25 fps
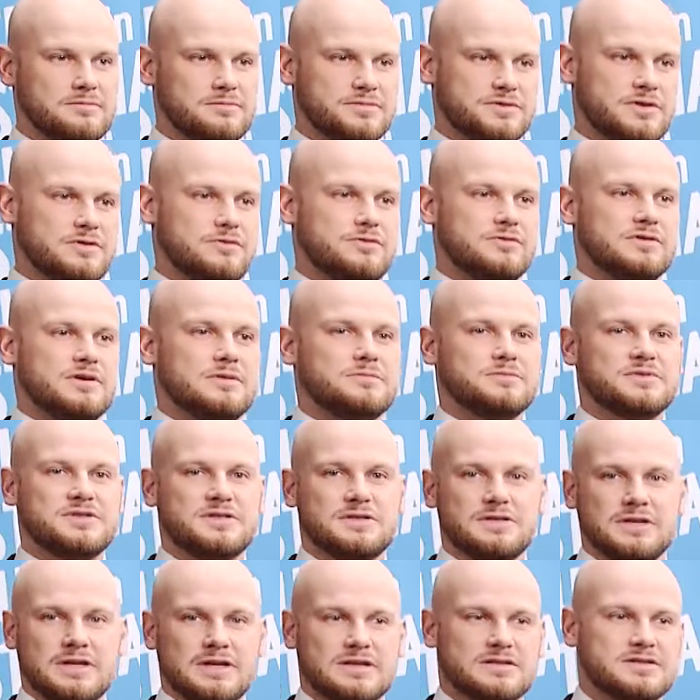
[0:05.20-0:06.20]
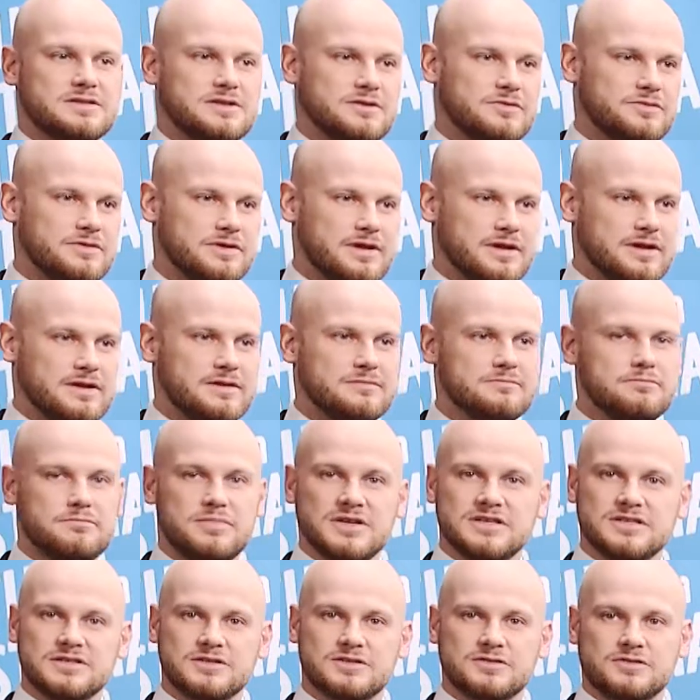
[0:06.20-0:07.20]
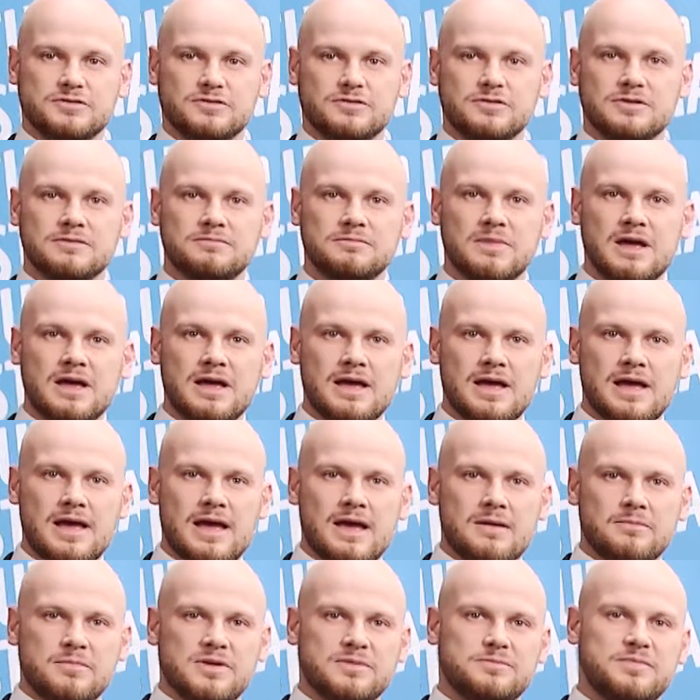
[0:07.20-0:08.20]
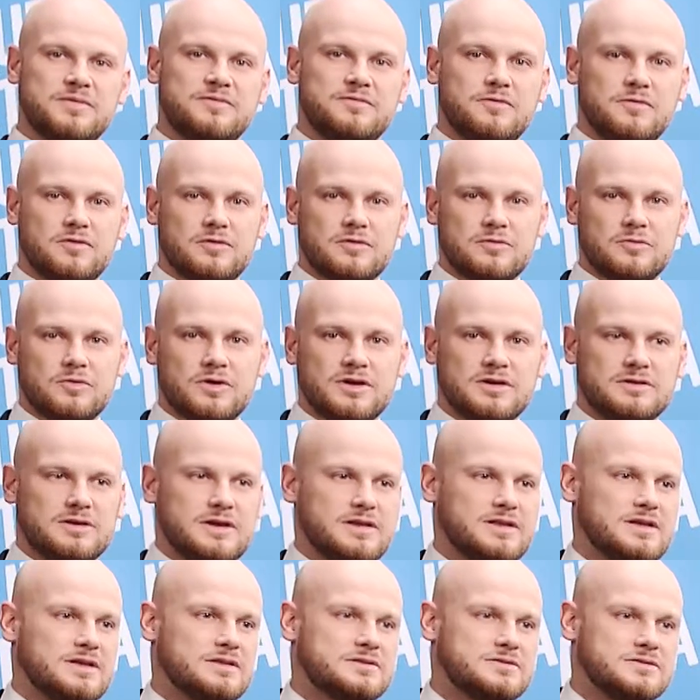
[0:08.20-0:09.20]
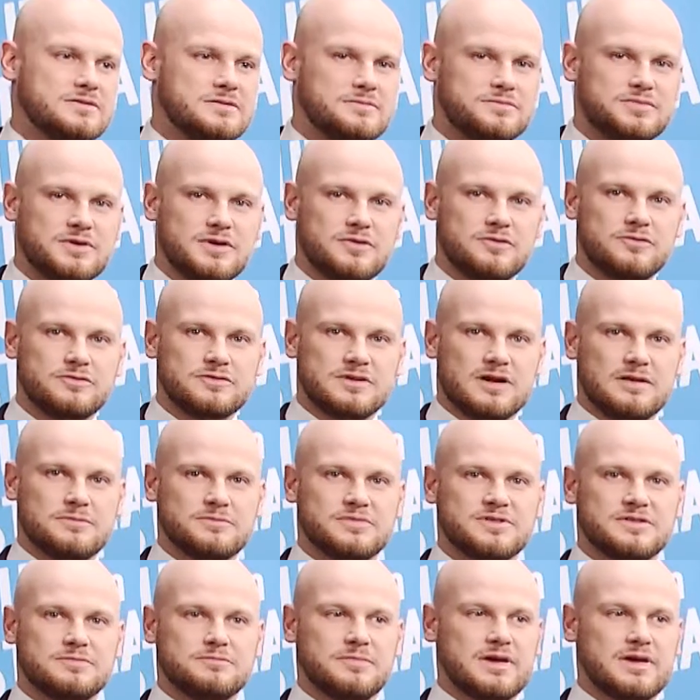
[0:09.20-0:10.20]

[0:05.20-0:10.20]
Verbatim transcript: programs in Estonian Business School. But before we are heading to the programs,